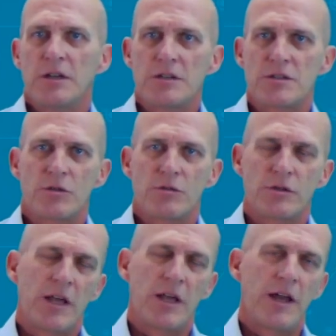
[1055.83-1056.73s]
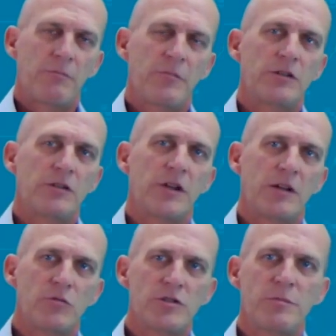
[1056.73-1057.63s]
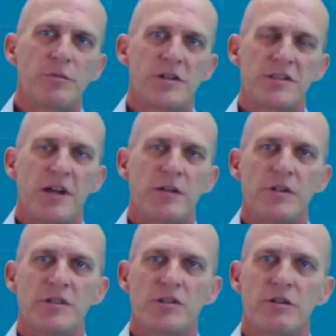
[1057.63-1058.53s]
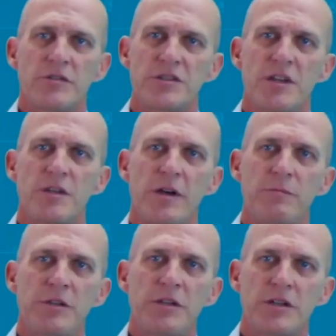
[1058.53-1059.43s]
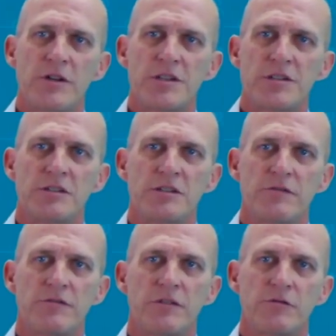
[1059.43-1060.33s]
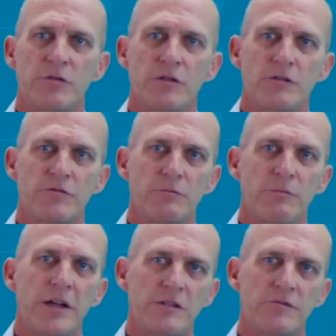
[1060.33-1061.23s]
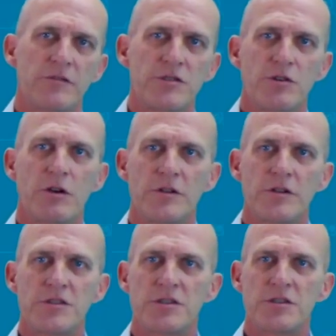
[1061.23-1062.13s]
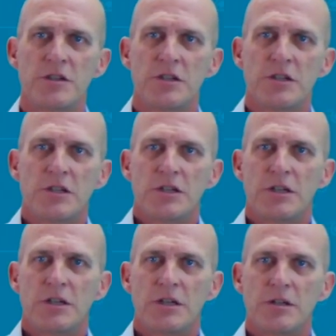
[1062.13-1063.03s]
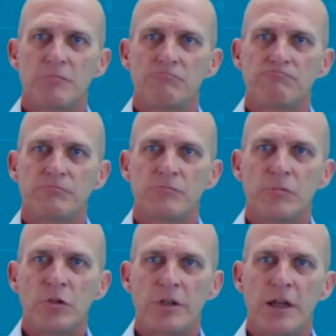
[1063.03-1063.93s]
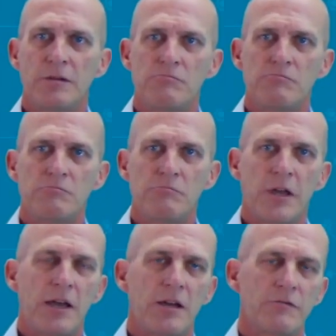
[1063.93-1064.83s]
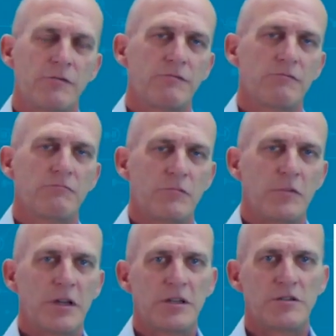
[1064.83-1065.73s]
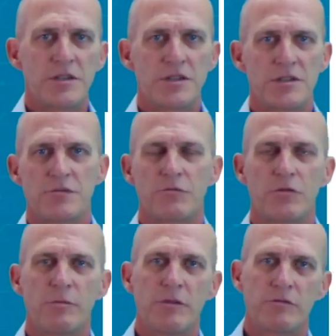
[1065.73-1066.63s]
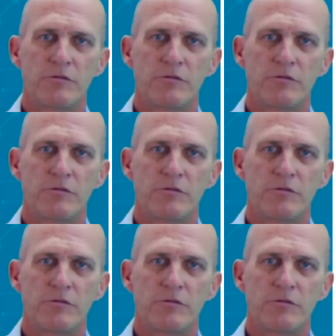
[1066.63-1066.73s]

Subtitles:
So it can happen that you get multiple assignments of the same IP address by different servers. You can have addresses from a